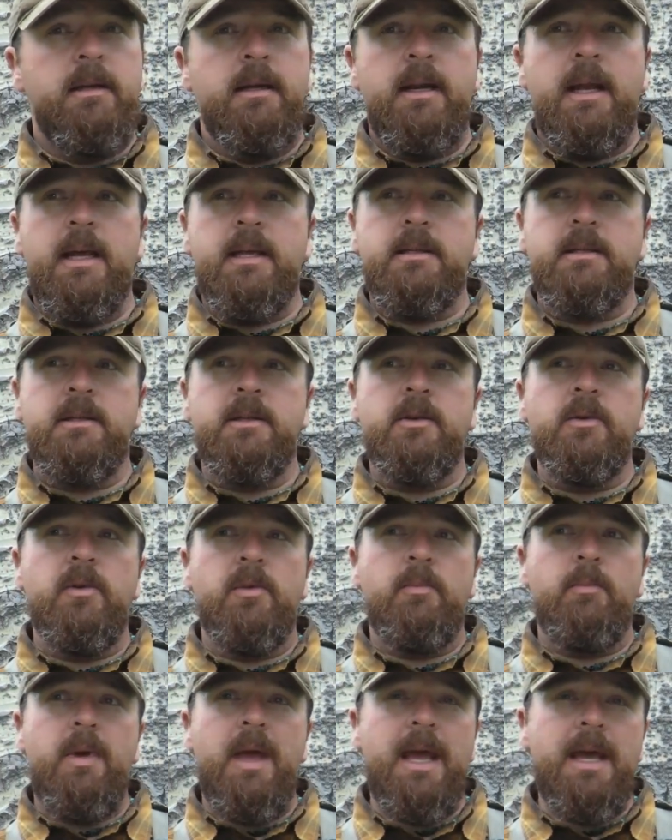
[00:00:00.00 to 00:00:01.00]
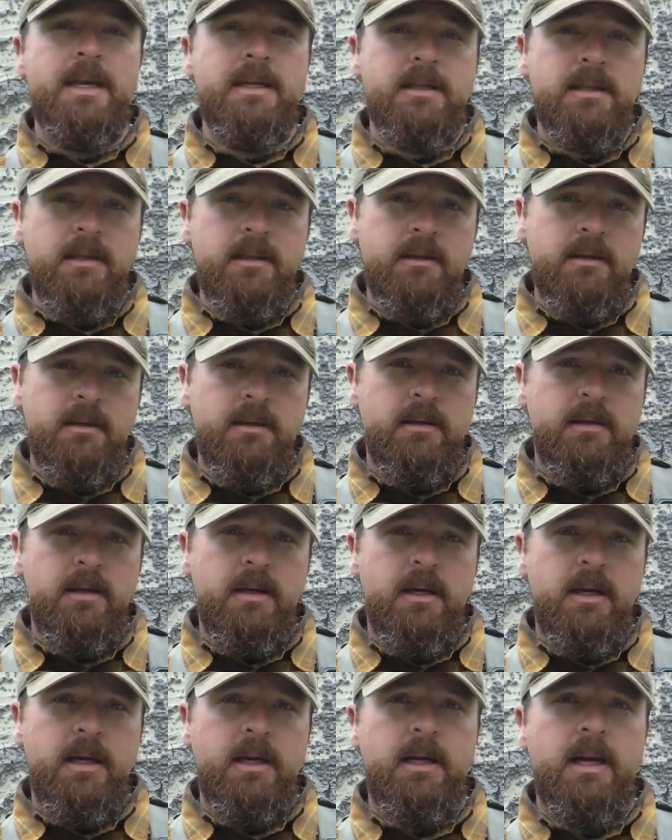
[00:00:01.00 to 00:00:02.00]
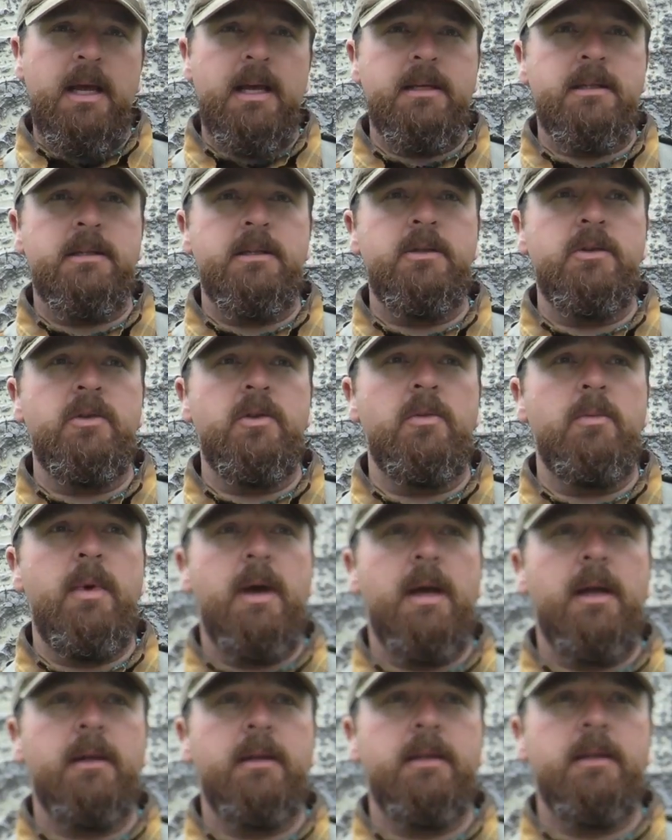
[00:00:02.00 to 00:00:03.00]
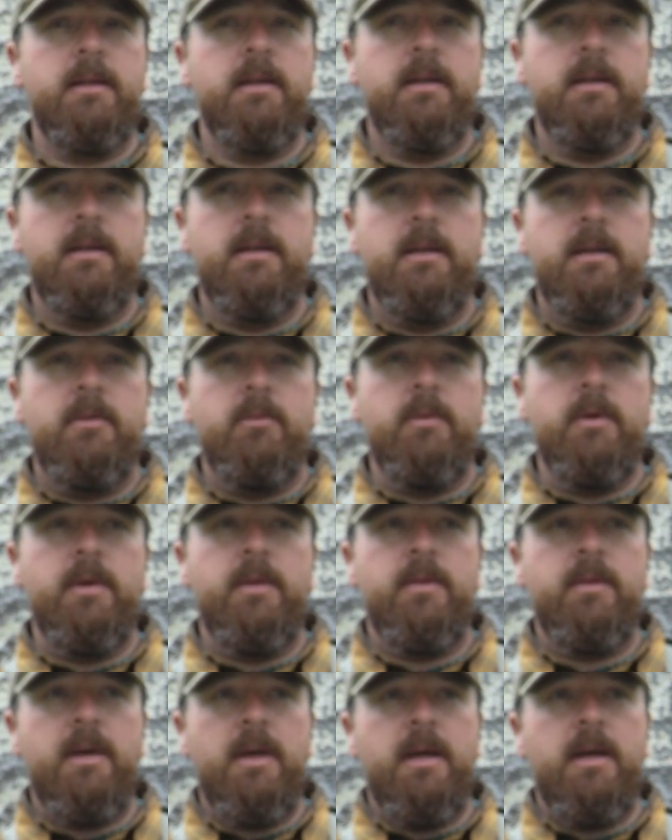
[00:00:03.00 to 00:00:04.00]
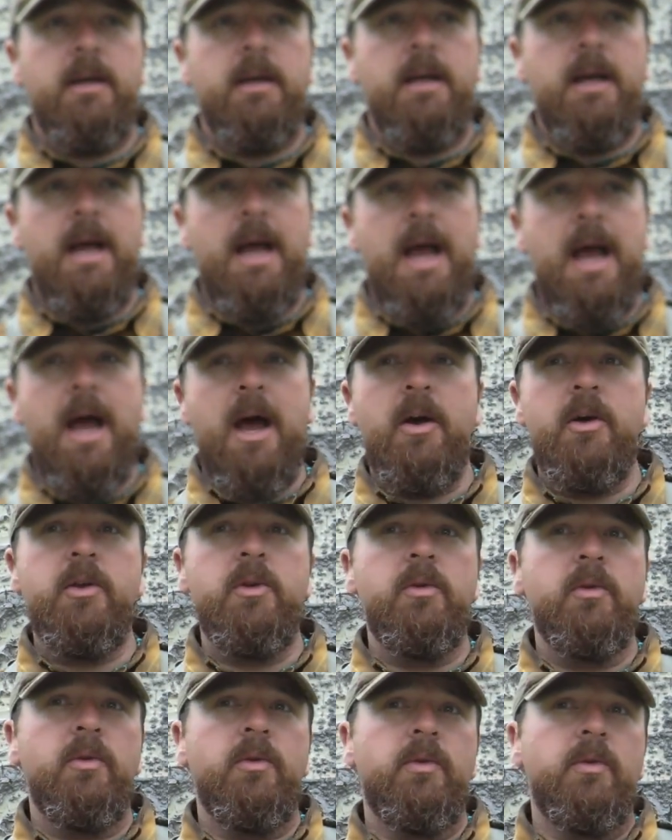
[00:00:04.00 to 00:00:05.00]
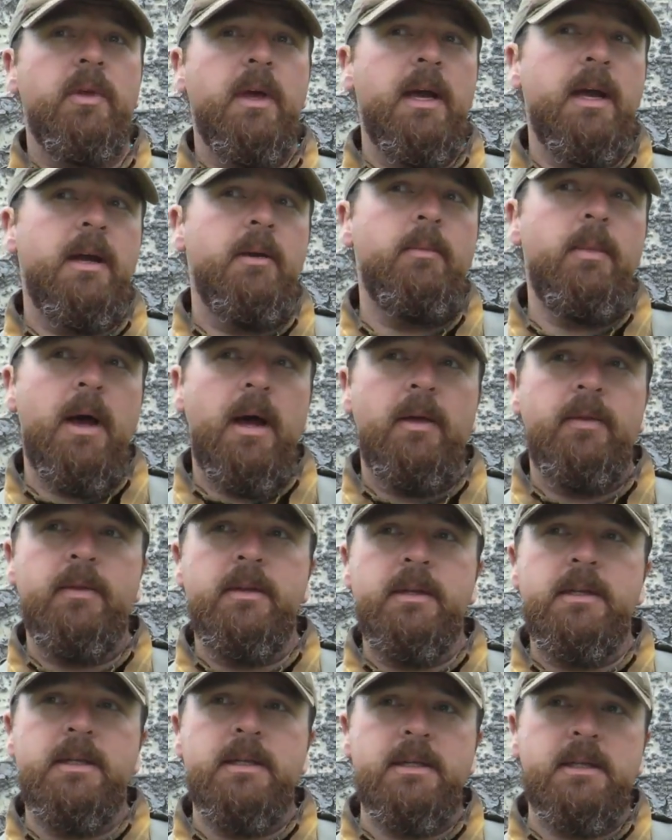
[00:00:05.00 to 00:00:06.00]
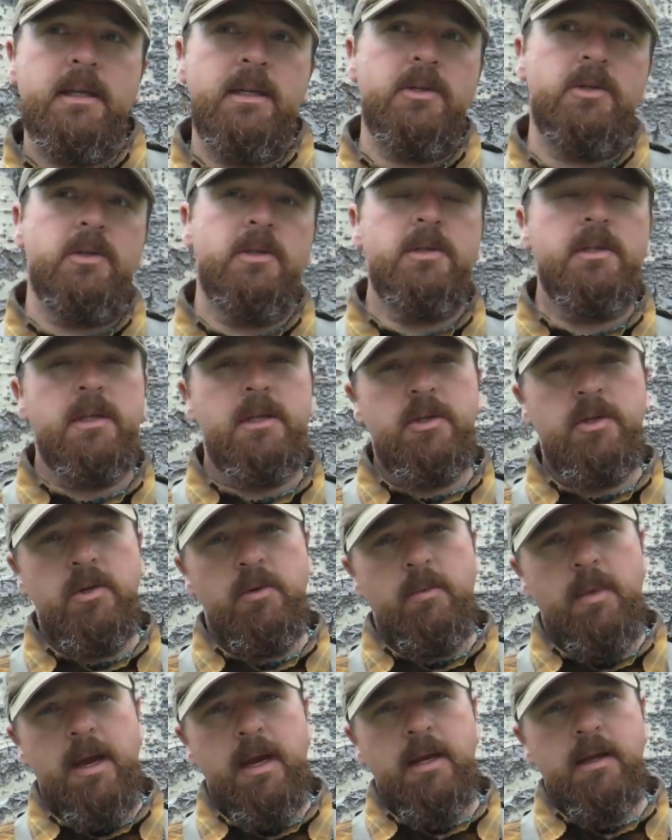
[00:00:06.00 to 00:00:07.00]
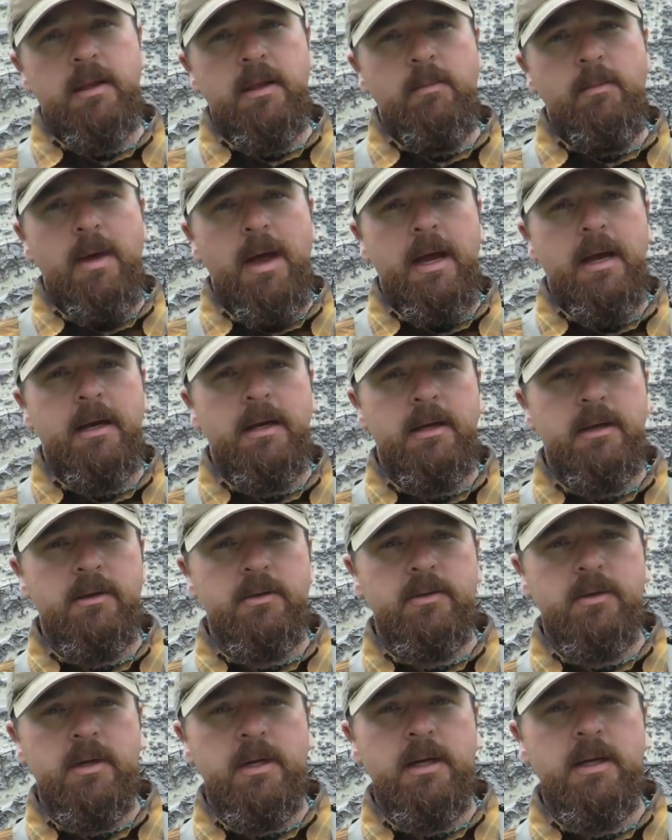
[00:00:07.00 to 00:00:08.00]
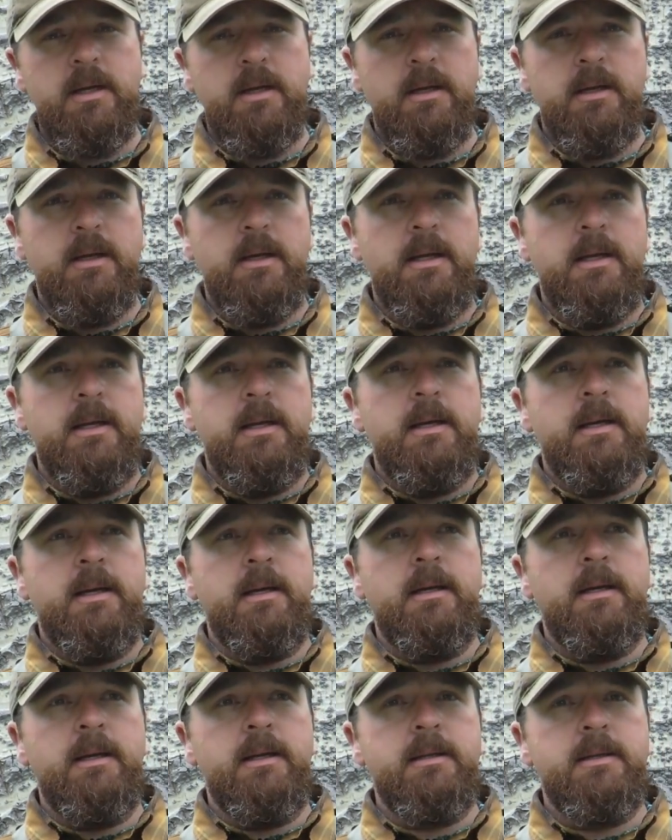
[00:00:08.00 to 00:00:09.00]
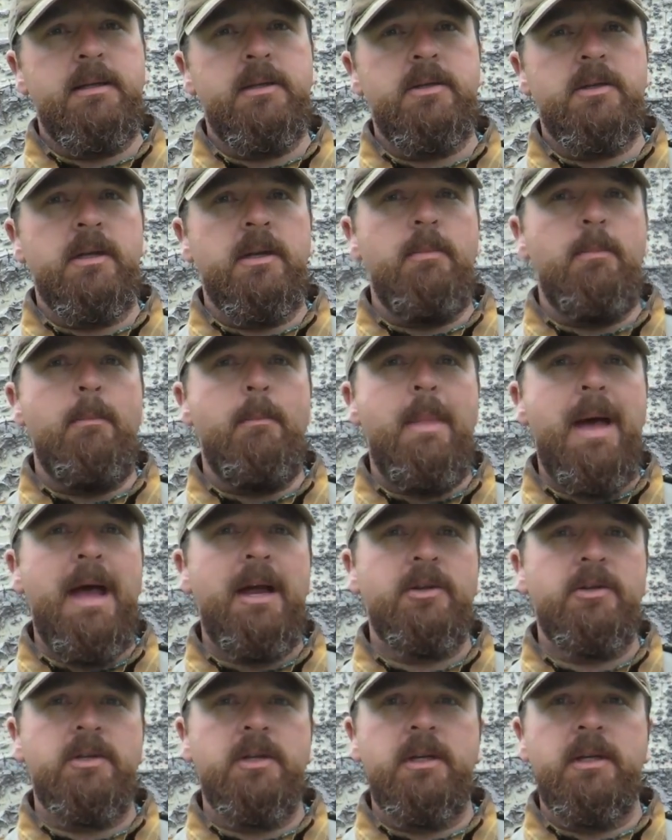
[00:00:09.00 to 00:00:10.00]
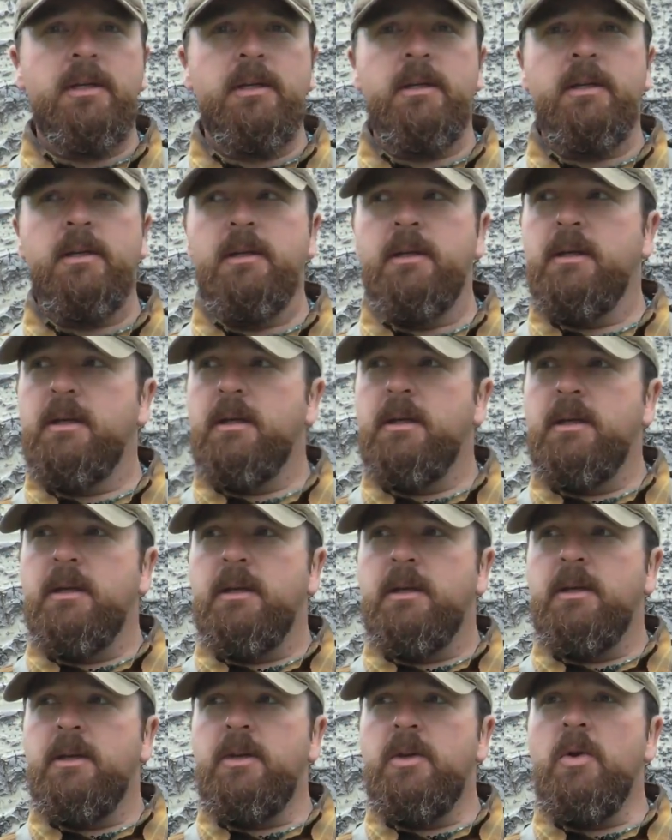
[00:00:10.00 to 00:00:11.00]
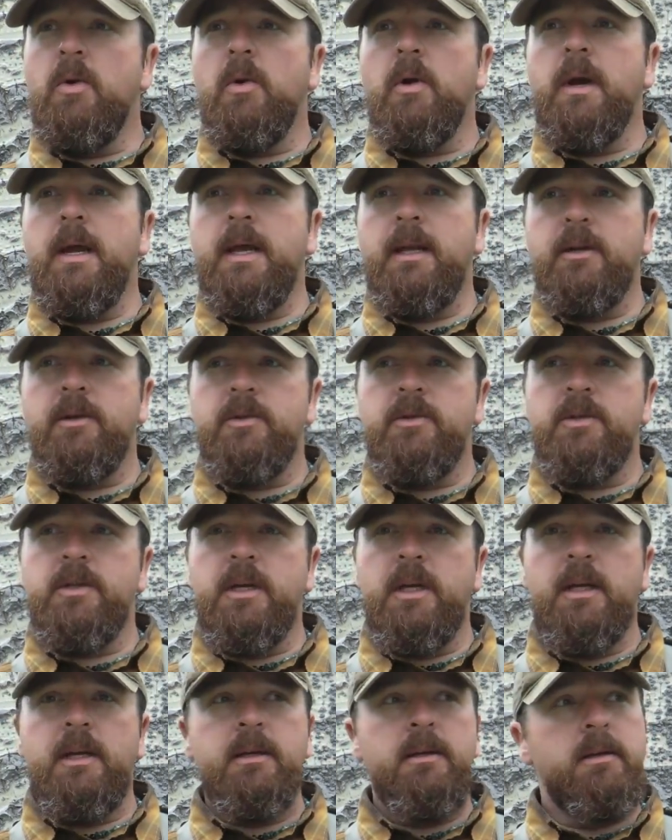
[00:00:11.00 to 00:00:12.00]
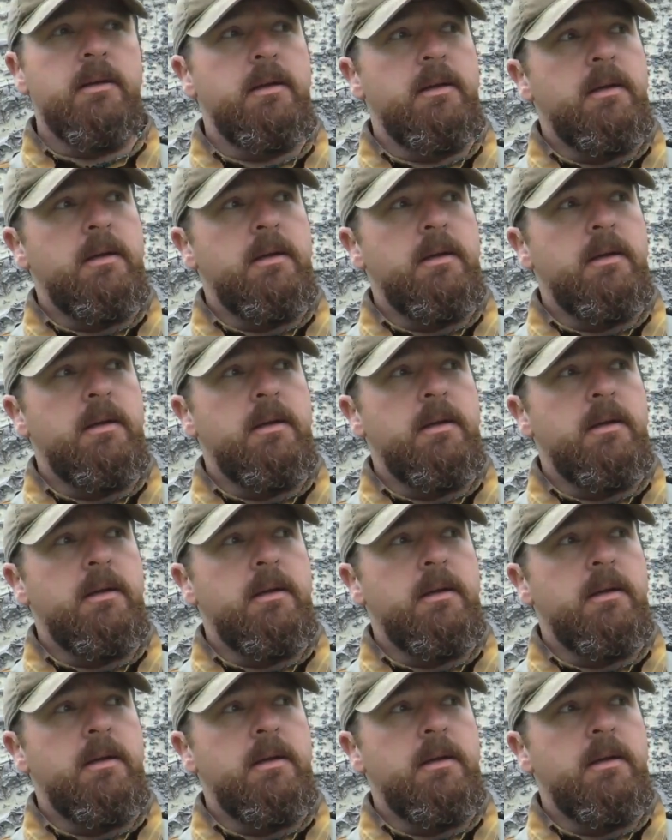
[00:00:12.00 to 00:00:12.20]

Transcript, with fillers: It has to do with pacing. It has to do about with uh, how you think about the decisions that you make in the backcountry. Uh, essentially, matching your energy